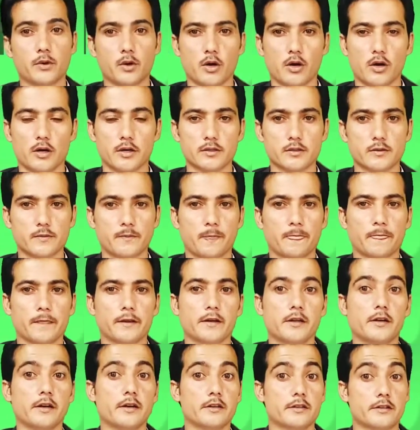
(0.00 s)
clause
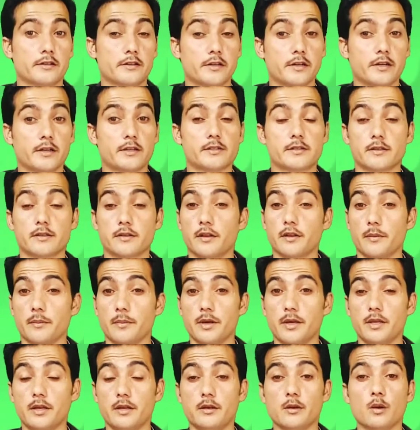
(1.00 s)
restricts the
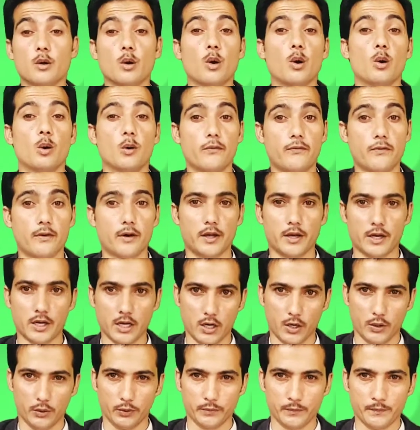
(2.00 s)
meaning of a
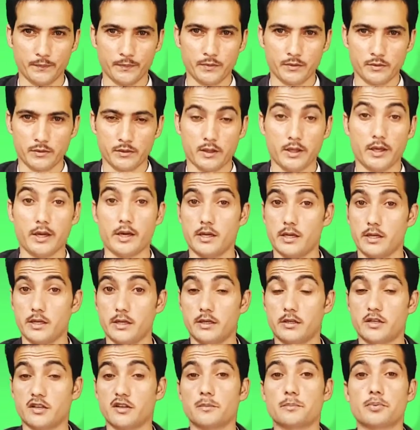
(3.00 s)
noun
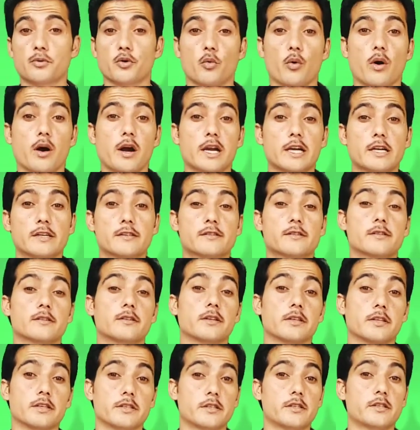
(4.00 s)
and provides
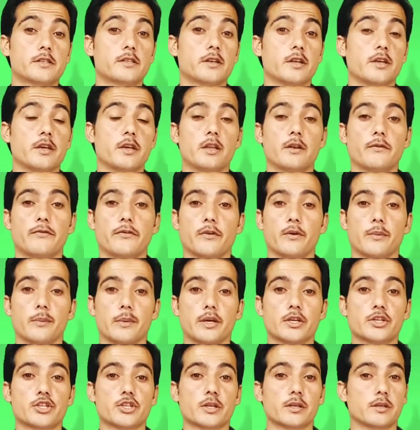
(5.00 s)
necessary
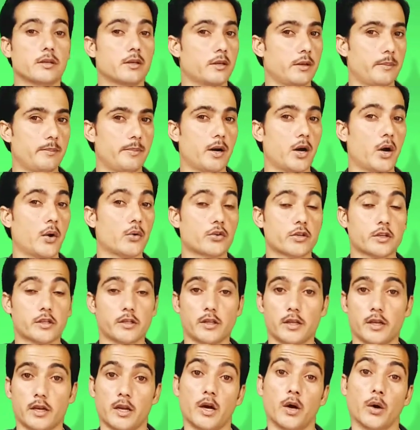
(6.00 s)
information
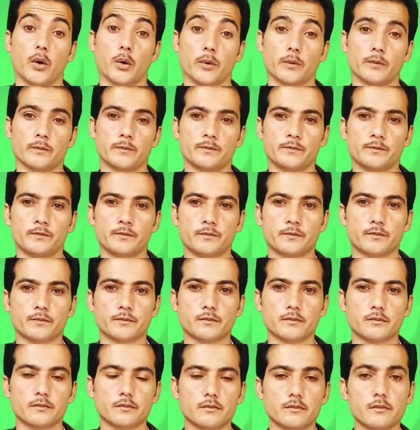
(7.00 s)
about the noun.
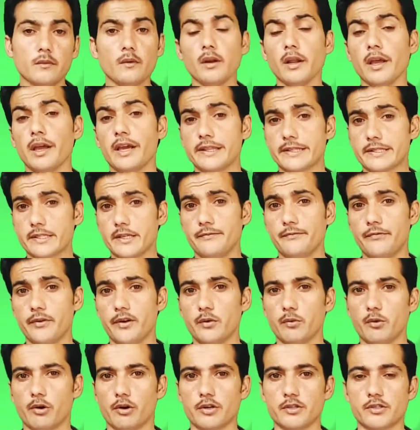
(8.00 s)
In
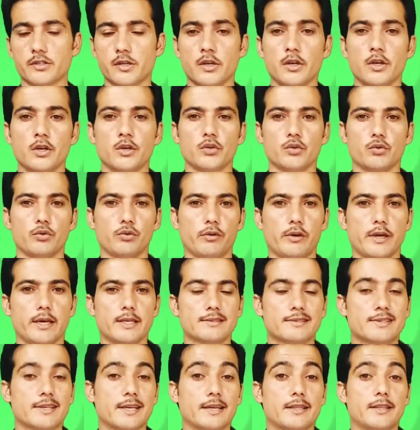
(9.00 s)
simple words, you
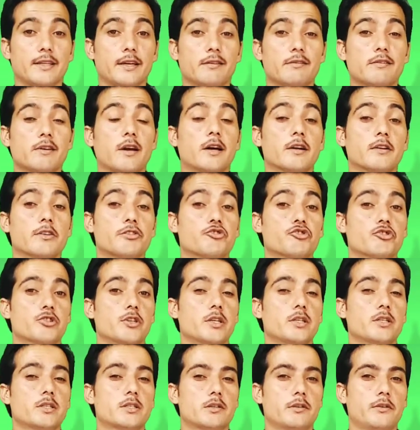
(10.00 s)
can say that a
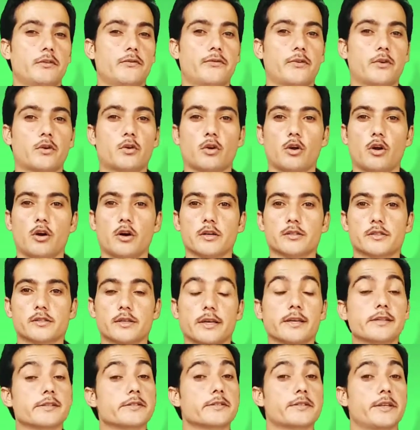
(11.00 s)
restrictive
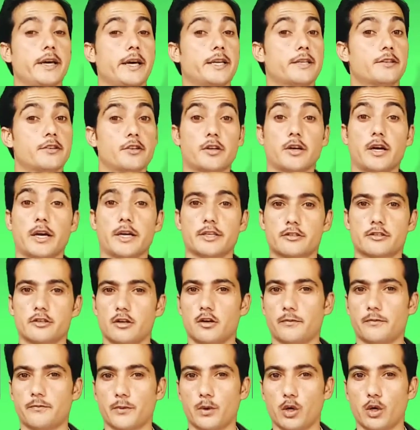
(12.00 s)
clause is that kind
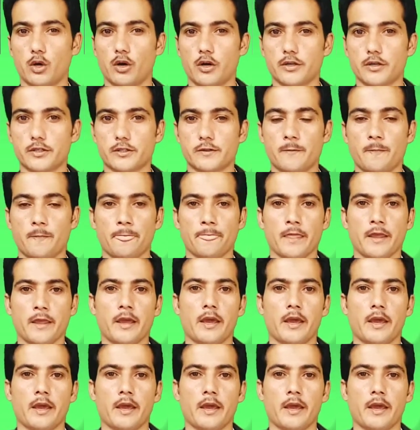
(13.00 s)
of clause